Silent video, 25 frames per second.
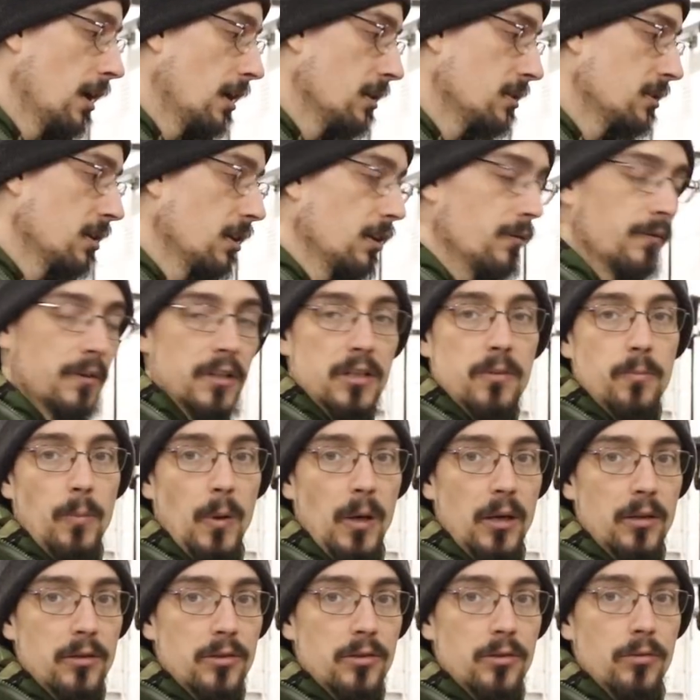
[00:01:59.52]
till you've
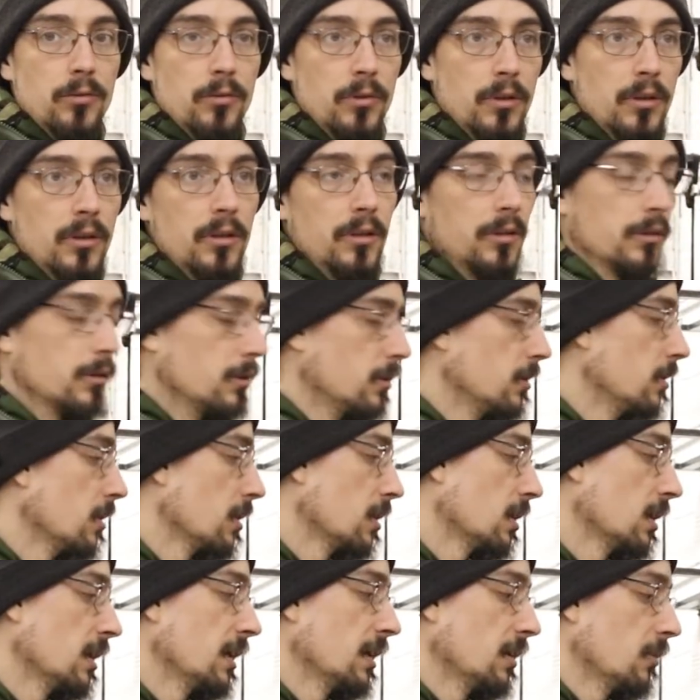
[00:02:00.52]
exposed all
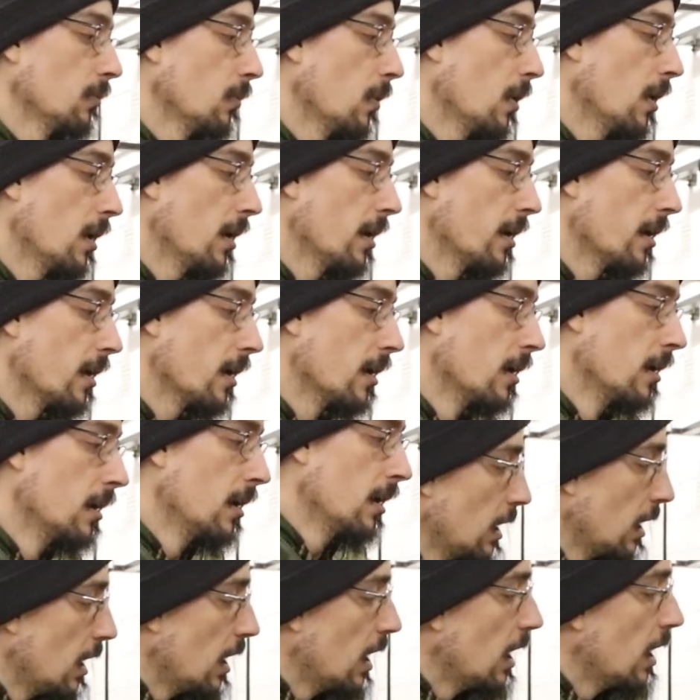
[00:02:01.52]
the clean wire.
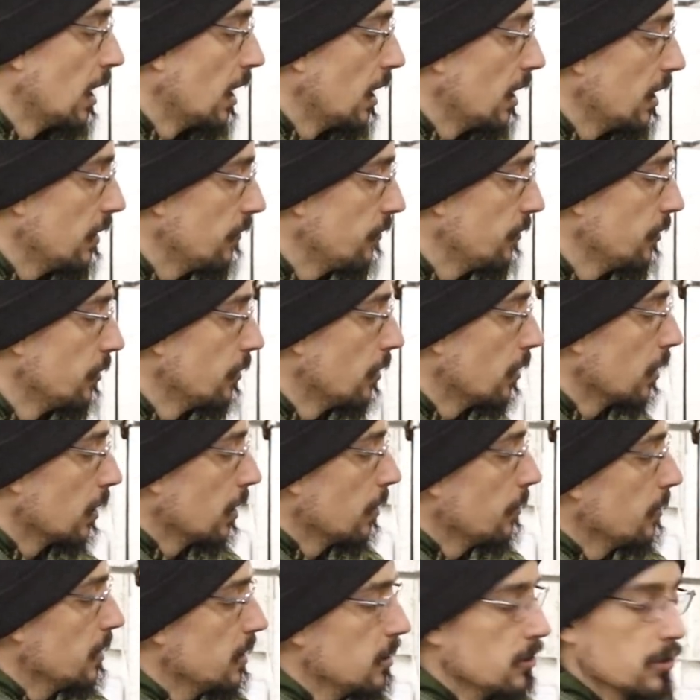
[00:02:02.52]
If you're not
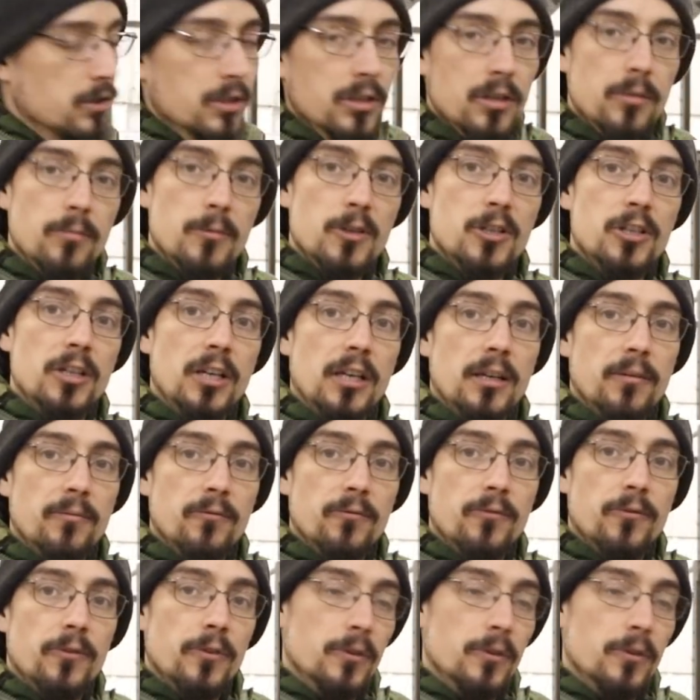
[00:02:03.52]
going to be using your machine